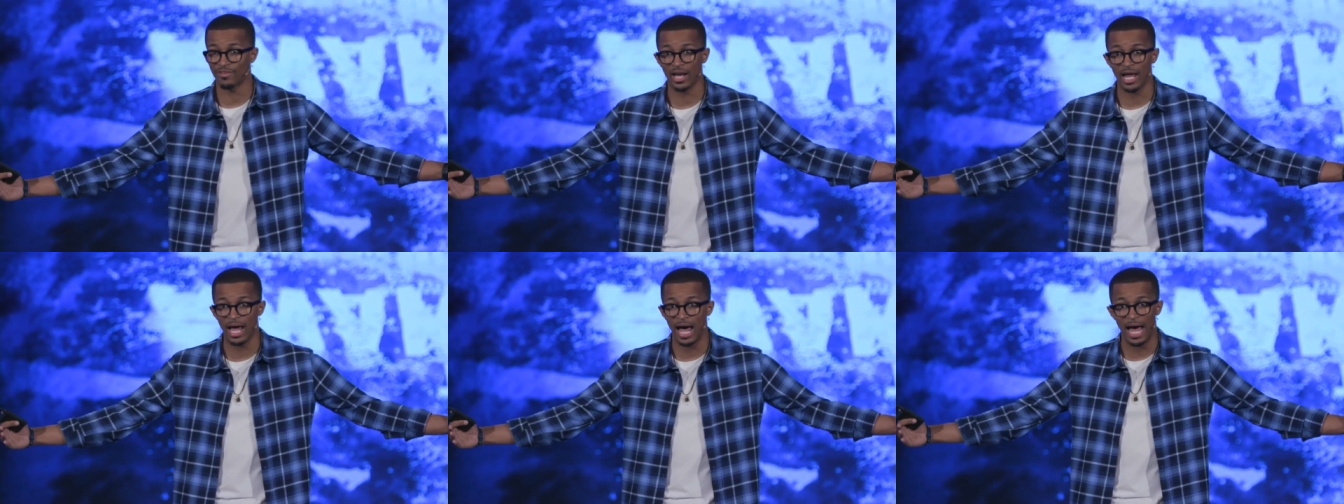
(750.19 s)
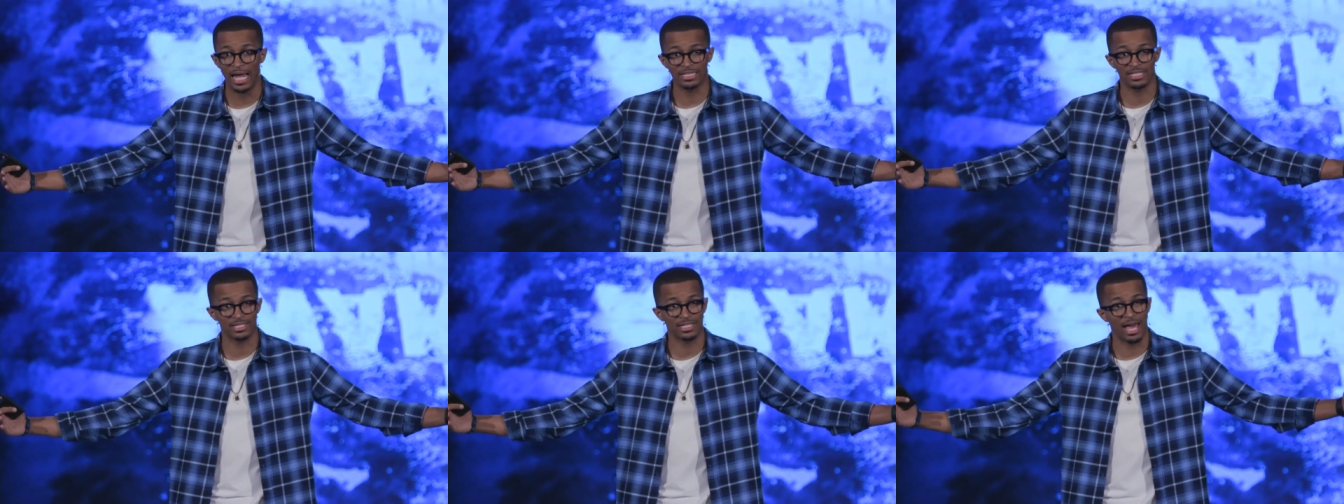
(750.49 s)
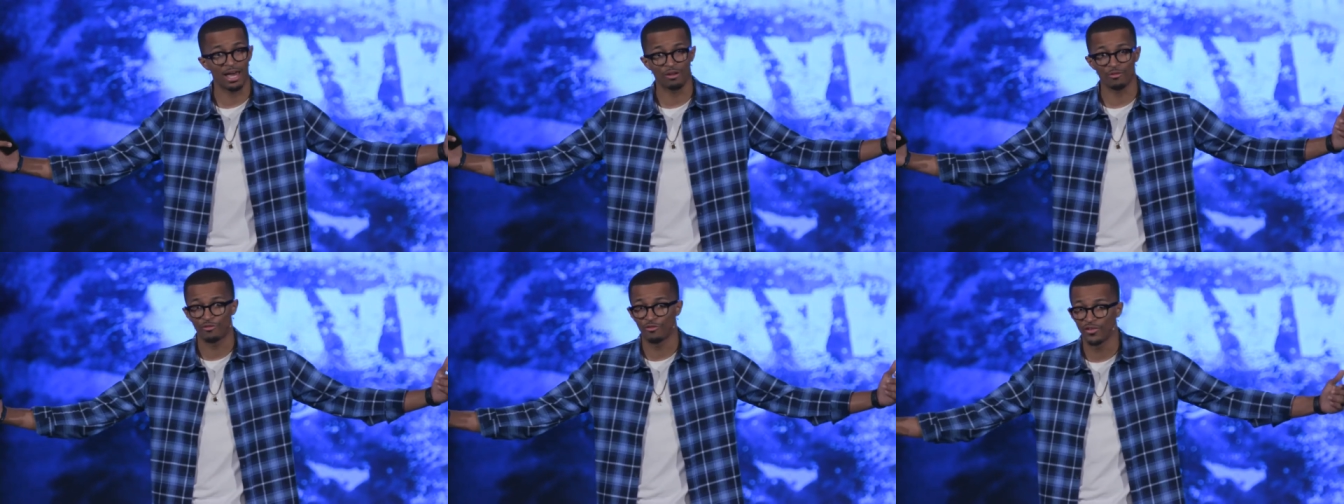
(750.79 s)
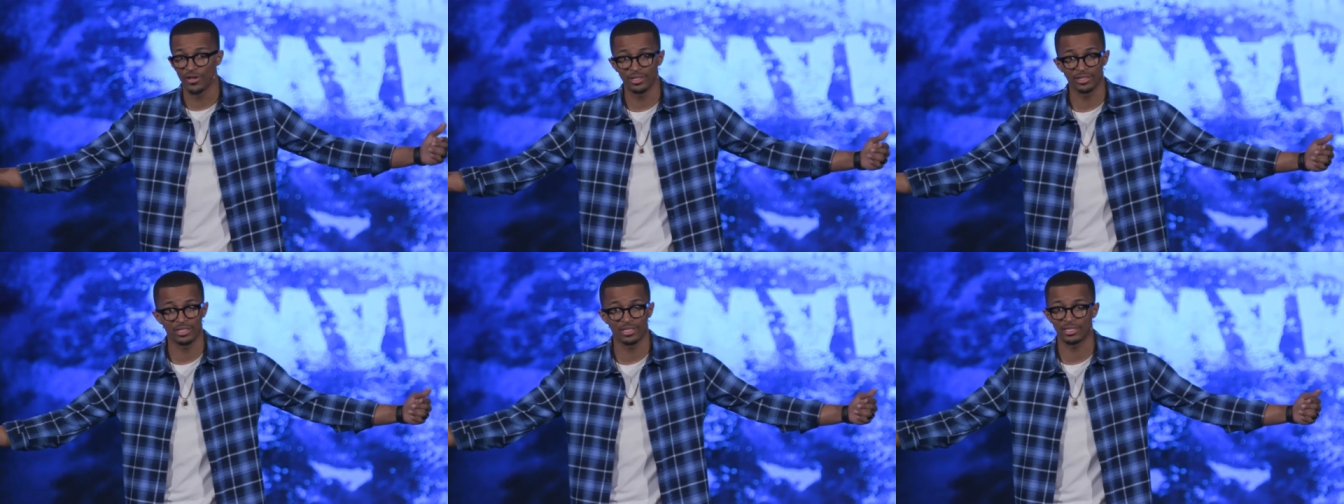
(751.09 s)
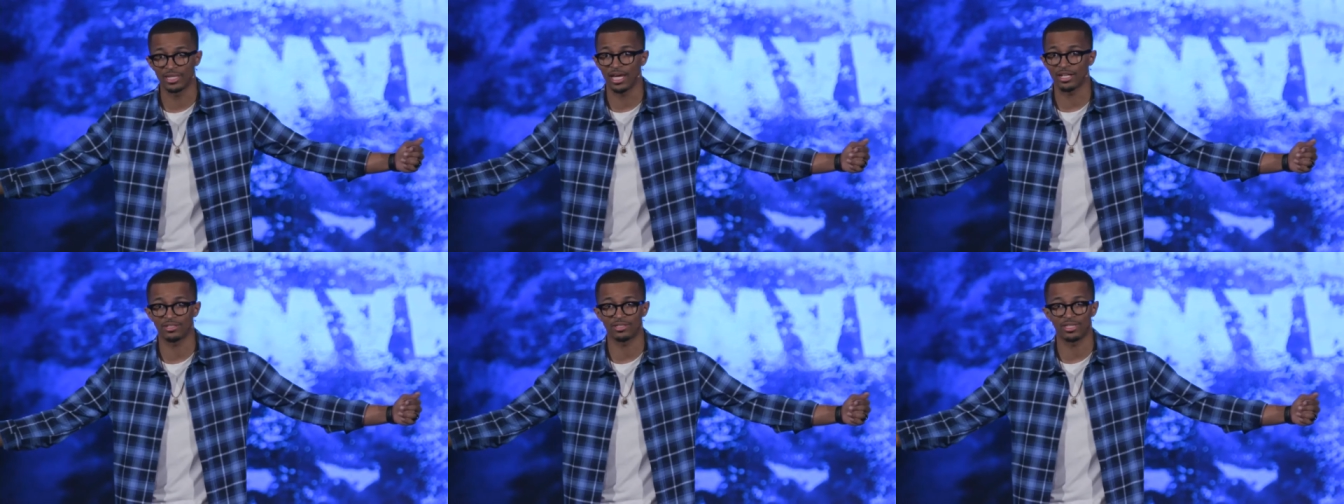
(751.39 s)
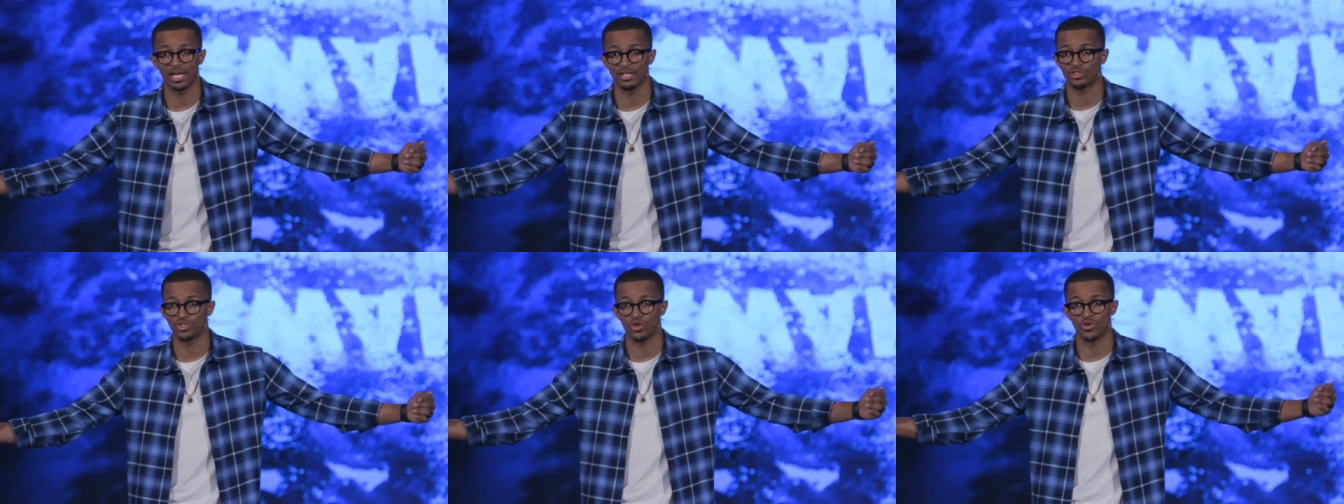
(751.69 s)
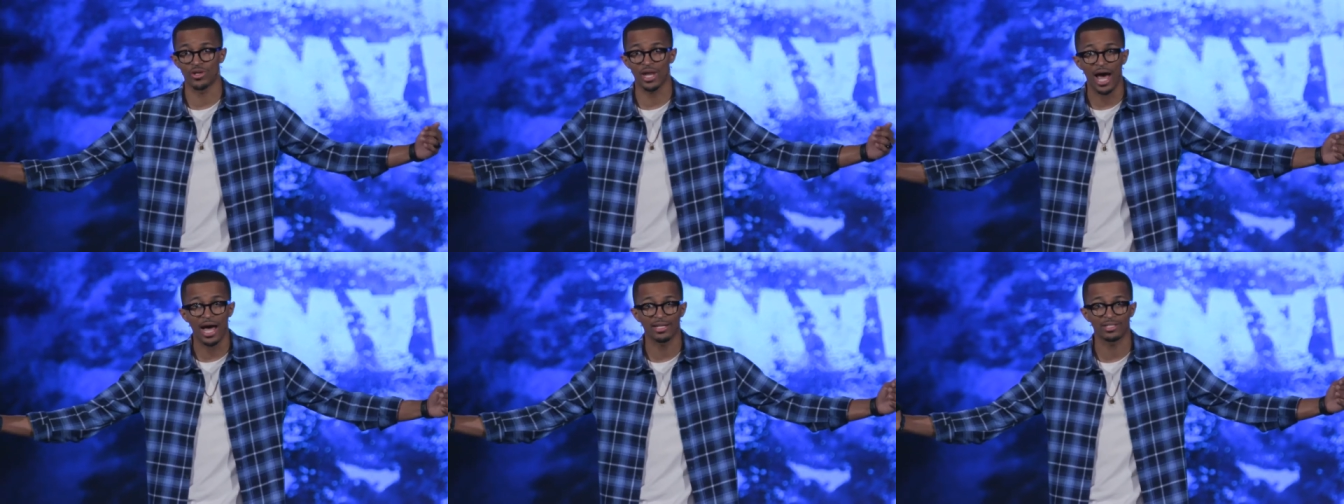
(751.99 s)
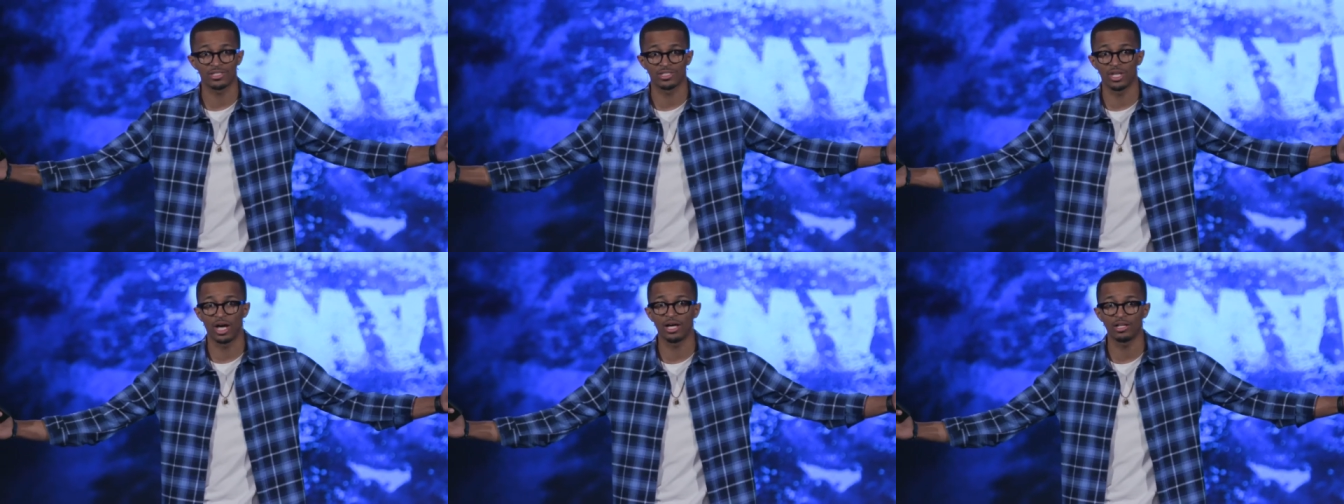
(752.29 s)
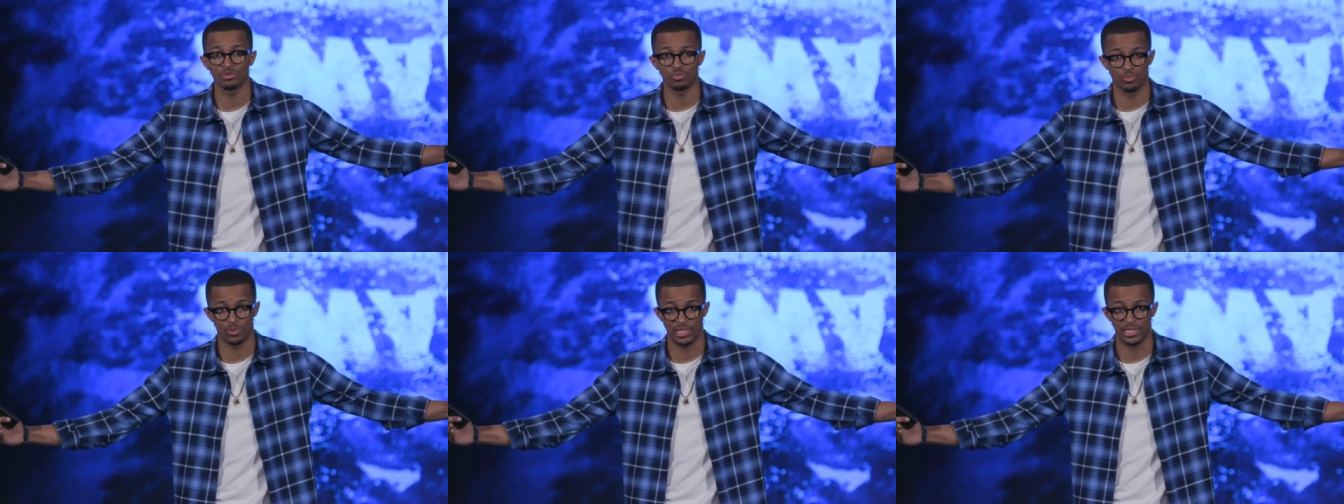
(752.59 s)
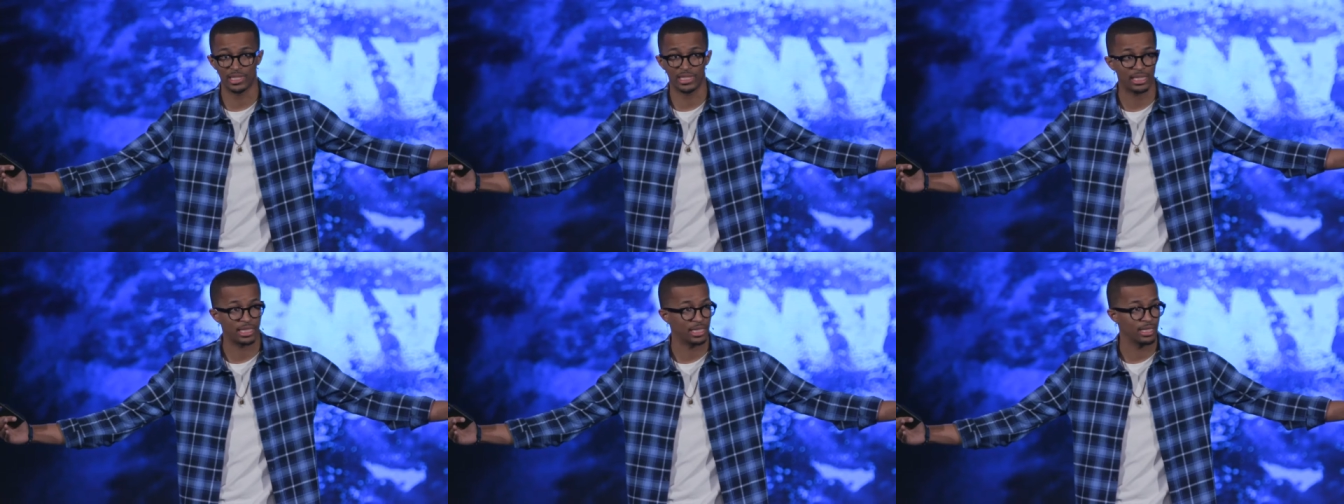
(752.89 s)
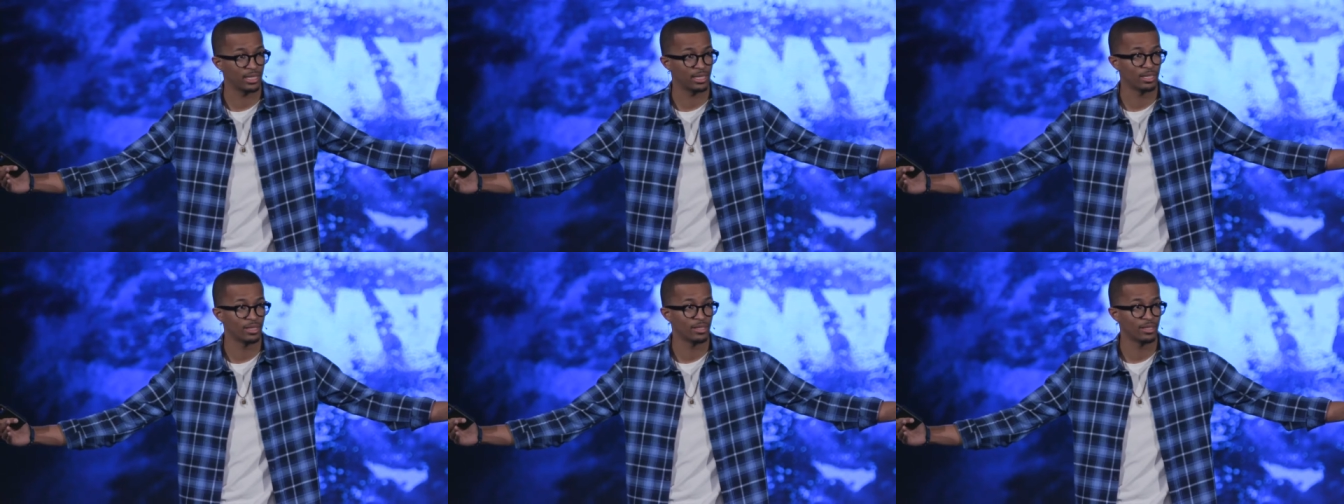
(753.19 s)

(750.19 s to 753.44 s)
And I, I just got a feeling that, that you're not done with it.